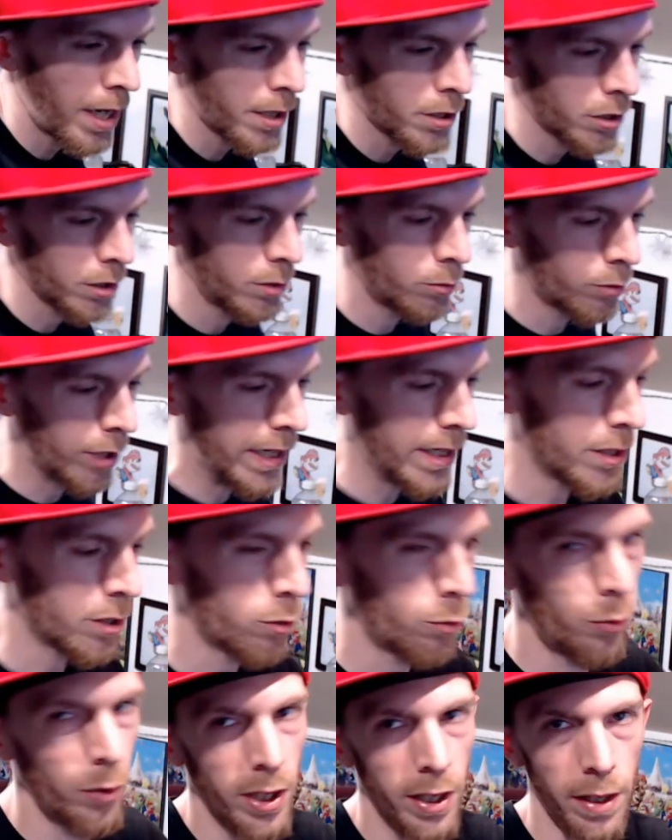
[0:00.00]
to actually
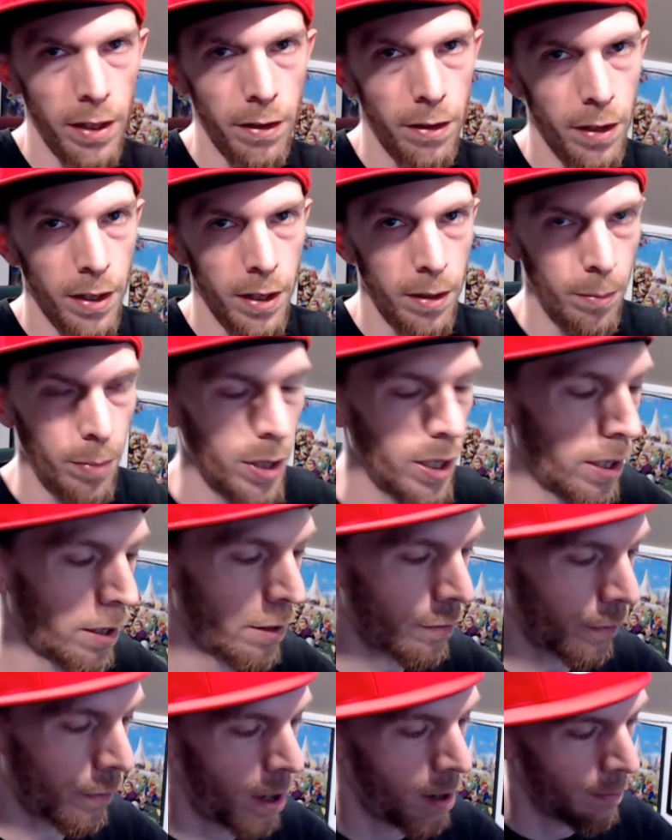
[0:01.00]
race with and
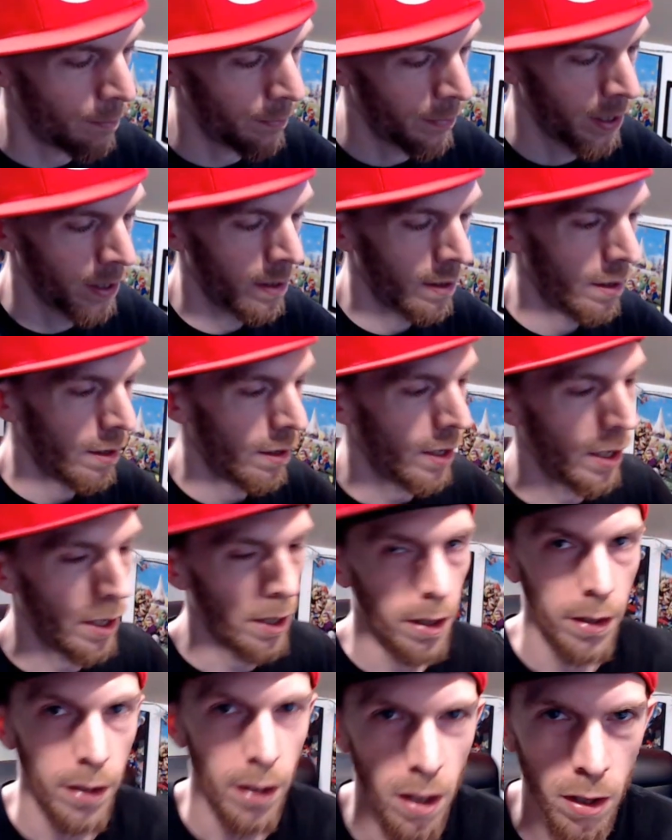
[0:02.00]
pick from,
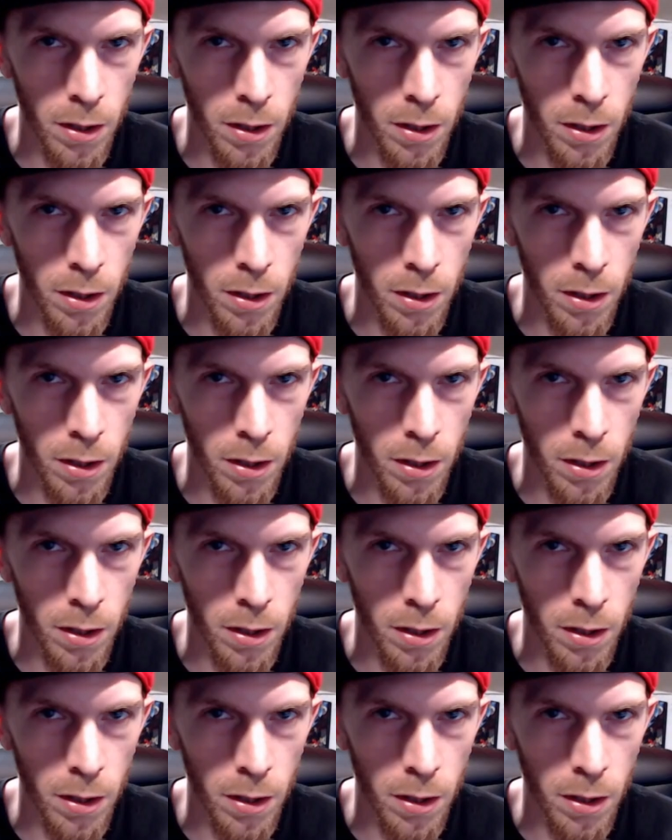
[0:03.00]
and